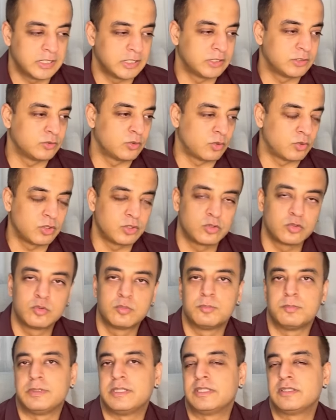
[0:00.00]
in order to
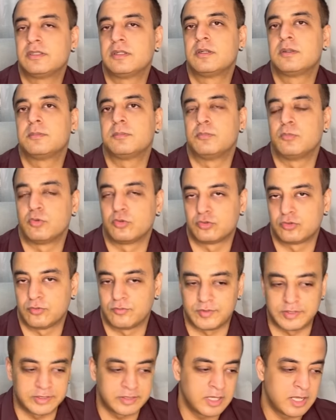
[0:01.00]
make the most of
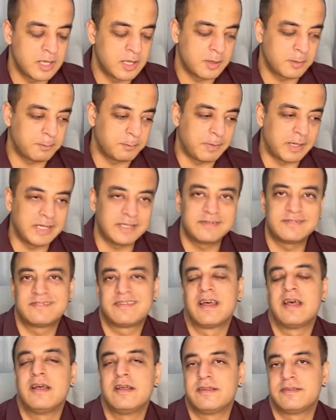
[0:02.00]
it by its
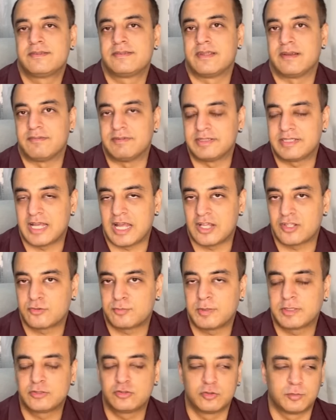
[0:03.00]
seventh
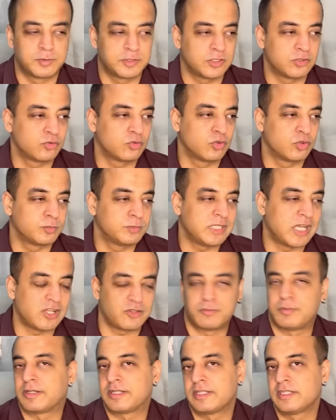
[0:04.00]
aspect Jupiter is going to be
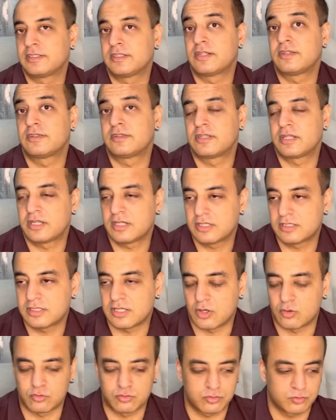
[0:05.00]
aspecting the third
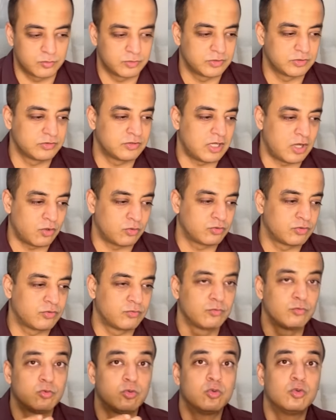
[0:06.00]
house which is the house
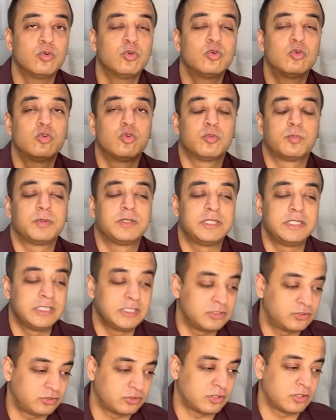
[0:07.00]
of Guru
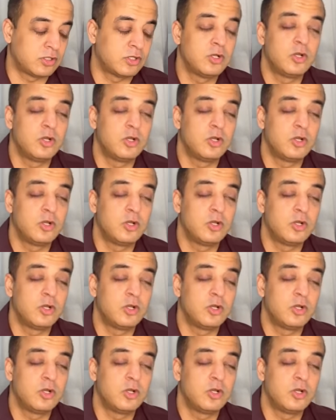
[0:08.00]
Upadesha